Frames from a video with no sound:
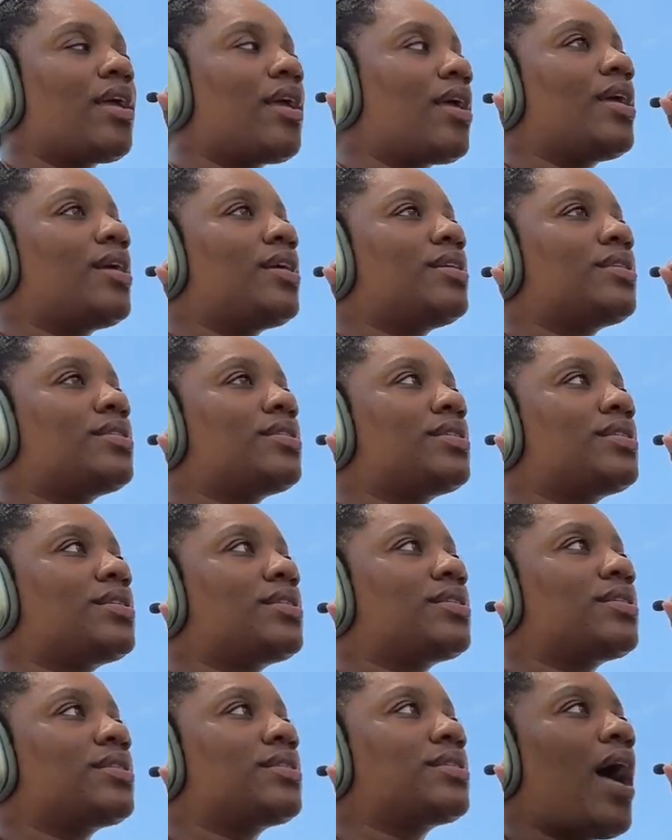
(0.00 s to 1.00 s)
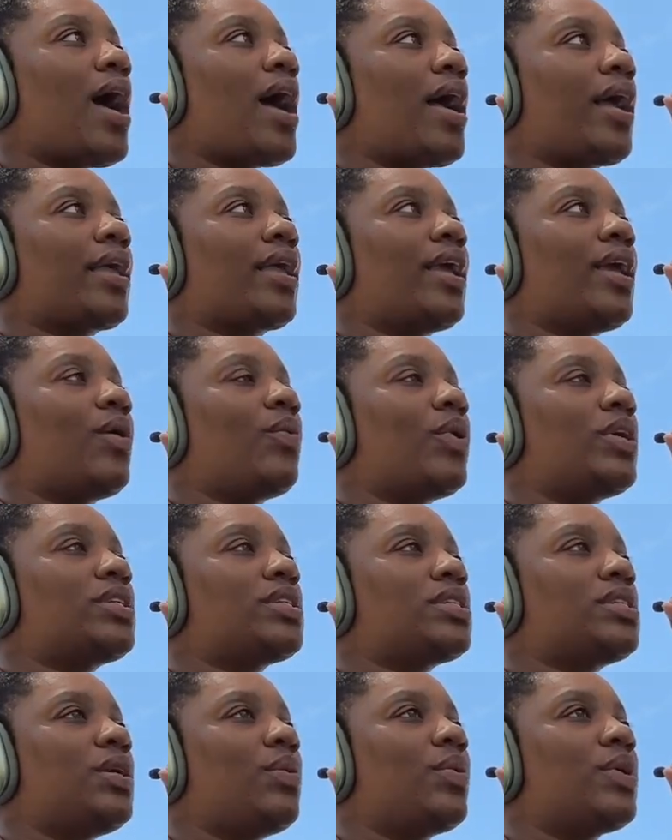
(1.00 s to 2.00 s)
And I can't wait
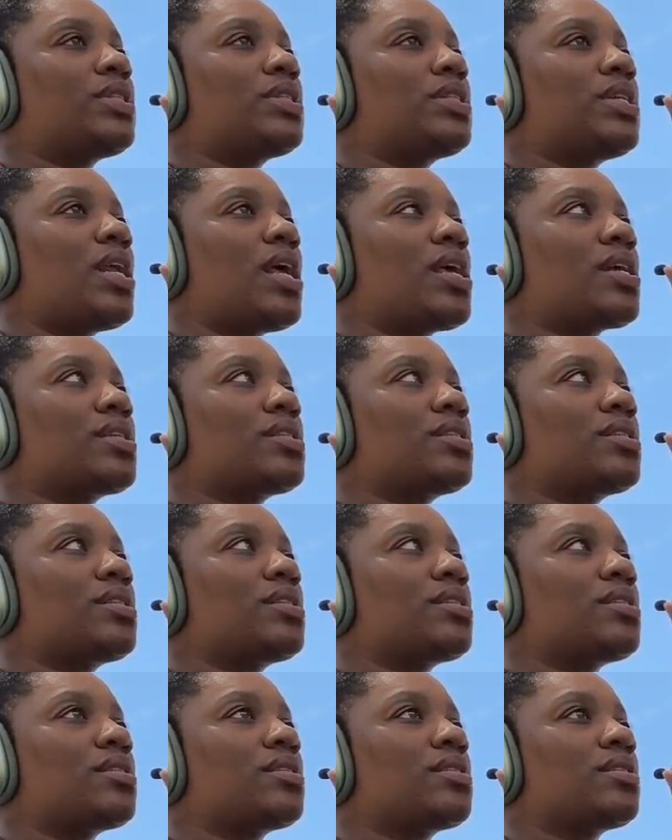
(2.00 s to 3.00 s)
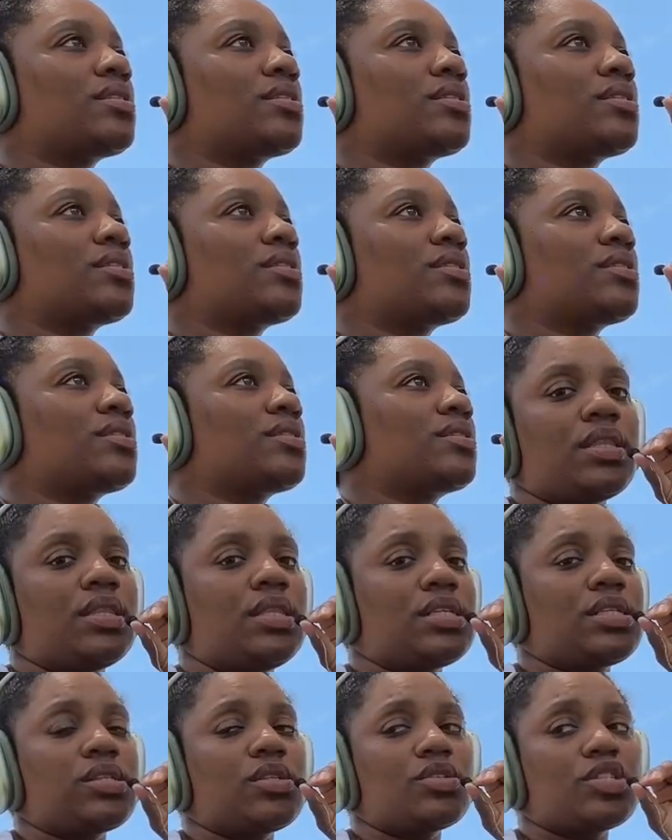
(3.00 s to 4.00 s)
to see what's next.
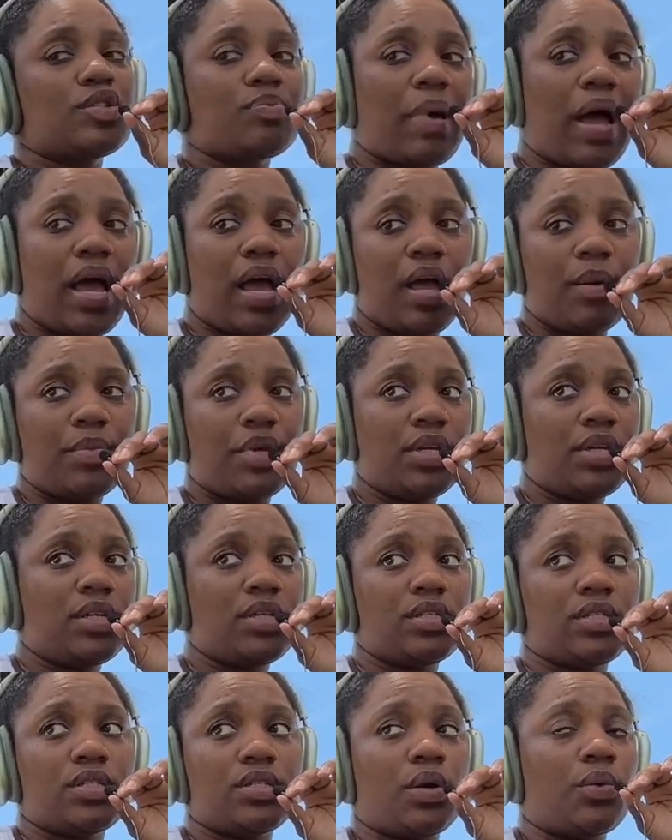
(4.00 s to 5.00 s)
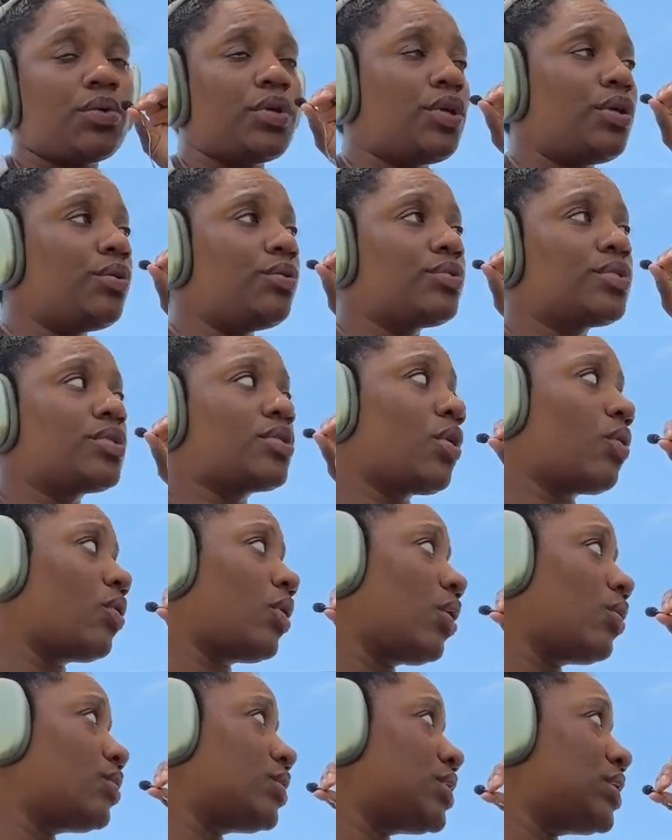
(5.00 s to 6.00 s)
This little spot I'm in is so cute, so
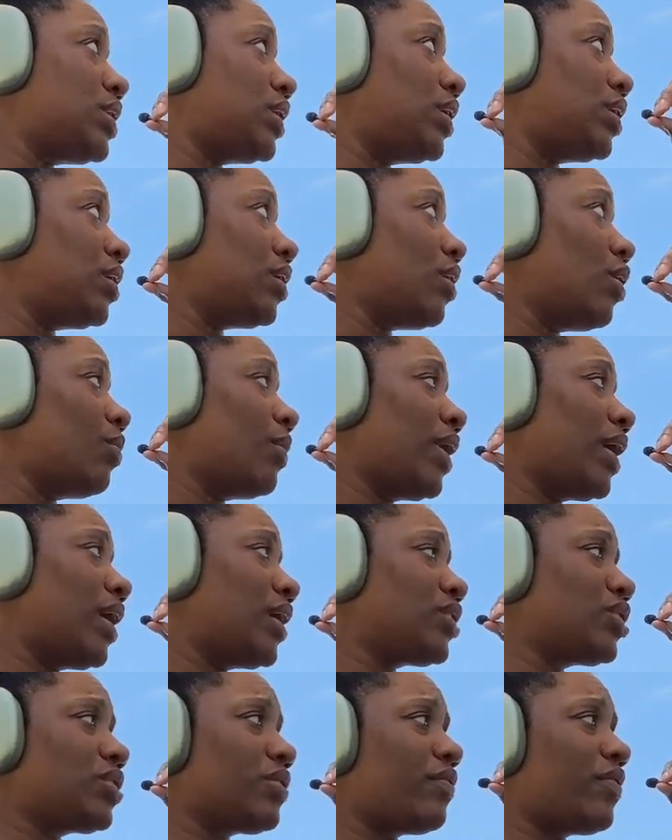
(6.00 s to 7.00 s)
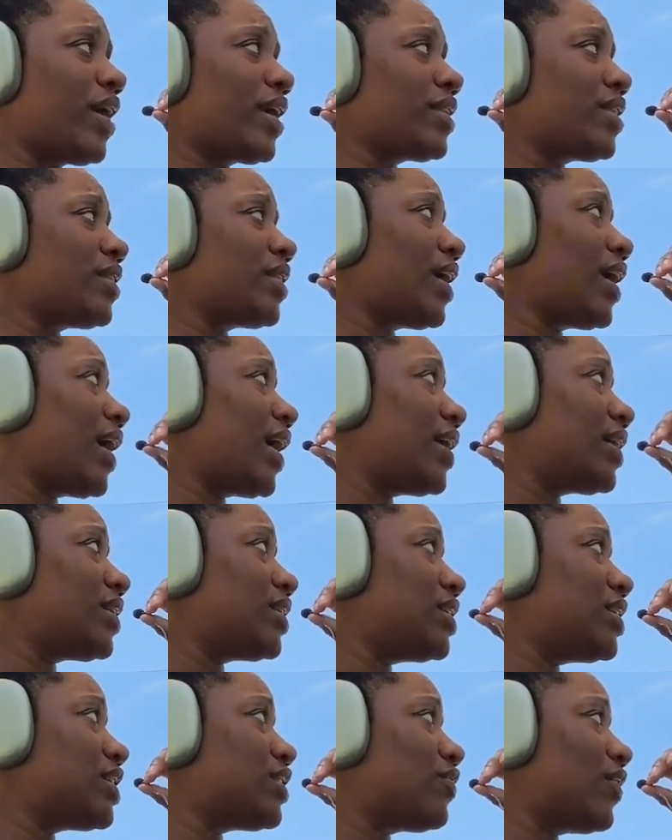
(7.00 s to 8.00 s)
cozy. Oh my gosh, the fact that they added
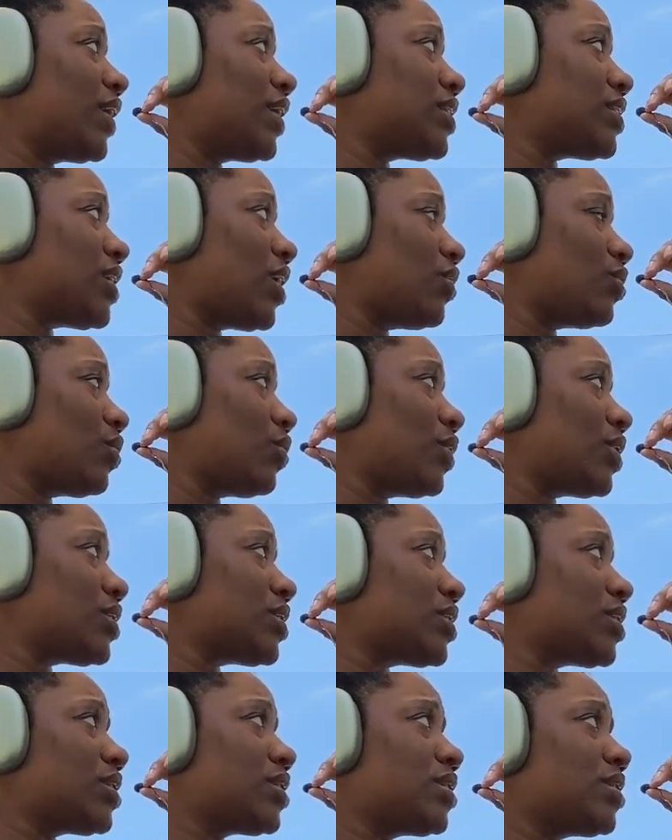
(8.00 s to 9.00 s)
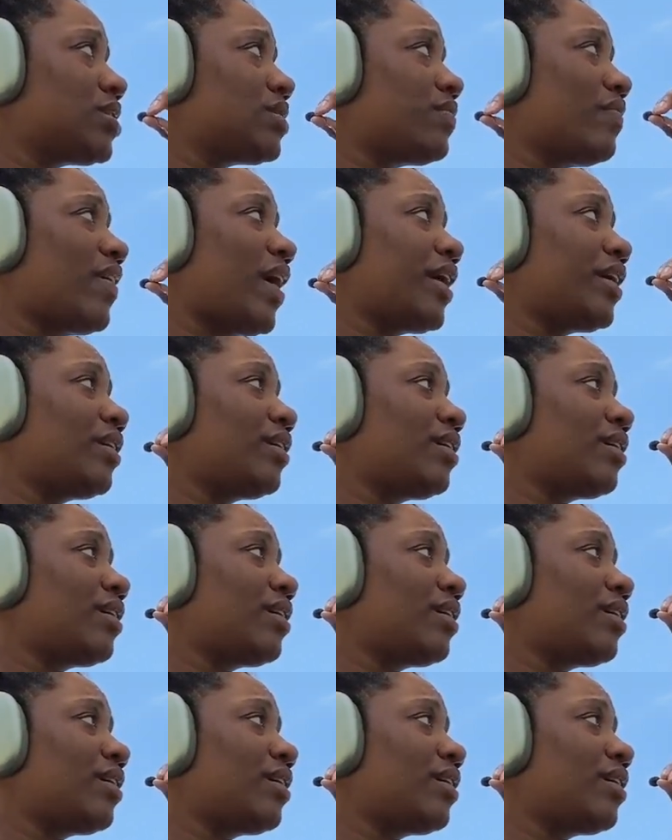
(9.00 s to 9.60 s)
these fans outdoors is fire.